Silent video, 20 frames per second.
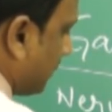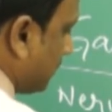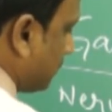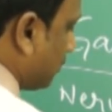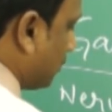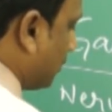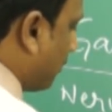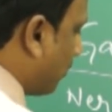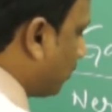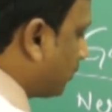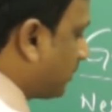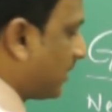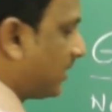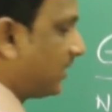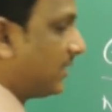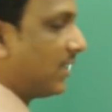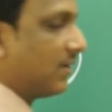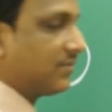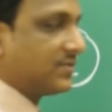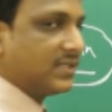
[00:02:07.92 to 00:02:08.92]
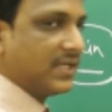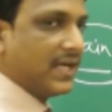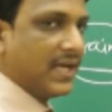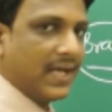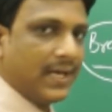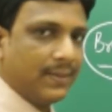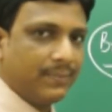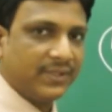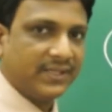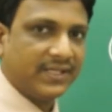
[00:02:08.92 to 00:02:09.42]
So the motor nerves they
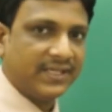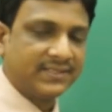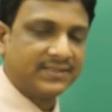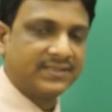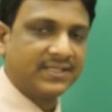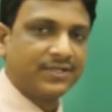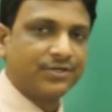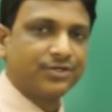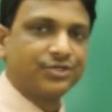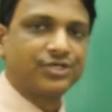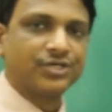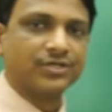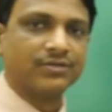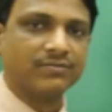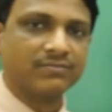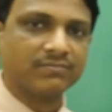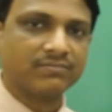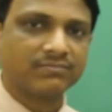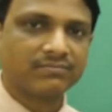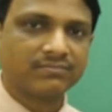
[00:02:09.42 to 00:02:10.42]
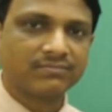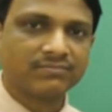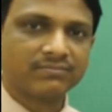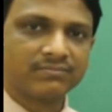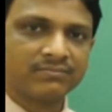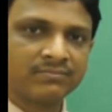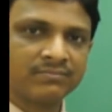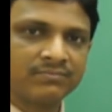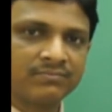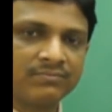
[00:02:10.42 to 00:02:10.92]
help in the execution
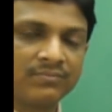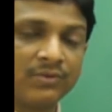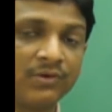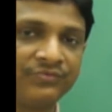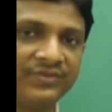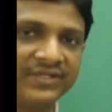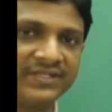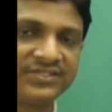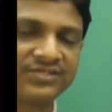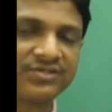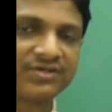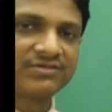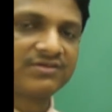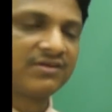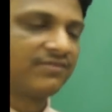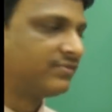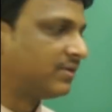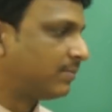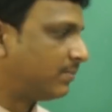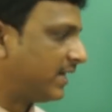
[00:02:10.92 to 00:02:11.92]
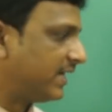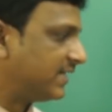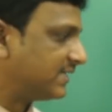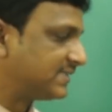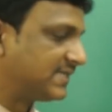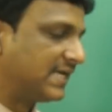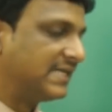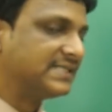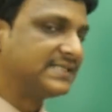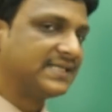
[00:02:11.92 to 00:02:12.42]
of the instruction of the brain.
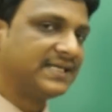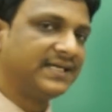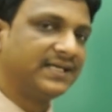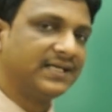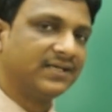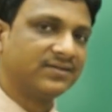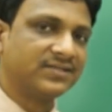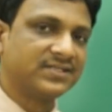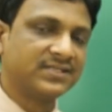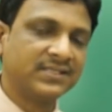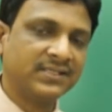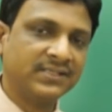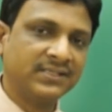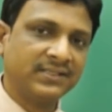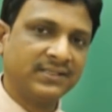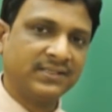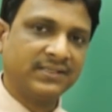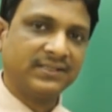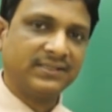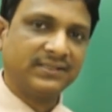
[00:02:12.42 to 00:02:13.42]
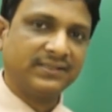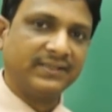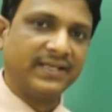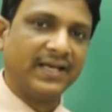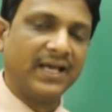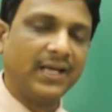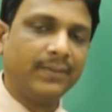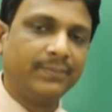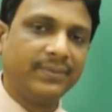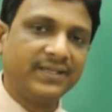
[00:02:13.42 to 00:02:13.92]
Sensory nerves they
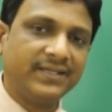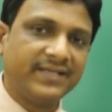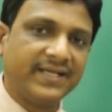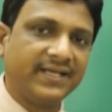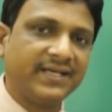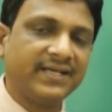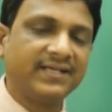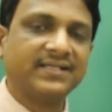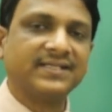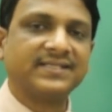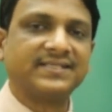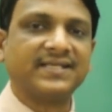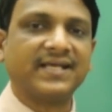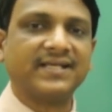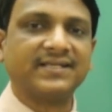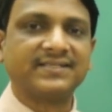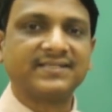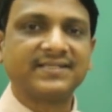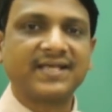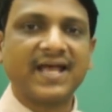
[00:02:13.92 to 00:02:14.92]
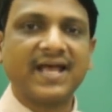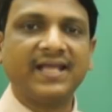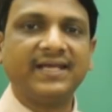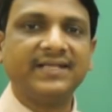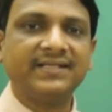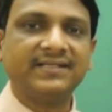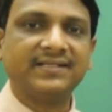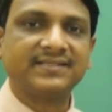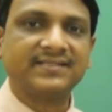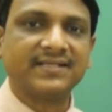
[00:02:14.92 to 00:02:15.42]
help in taking the sense,
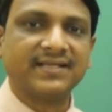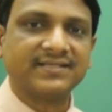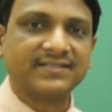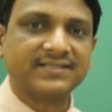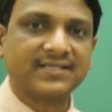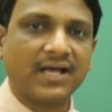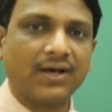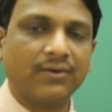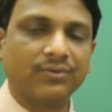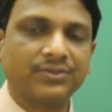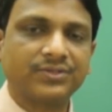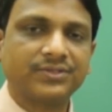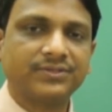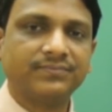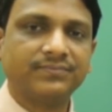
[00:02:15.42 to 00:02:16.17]
carrying the sense out.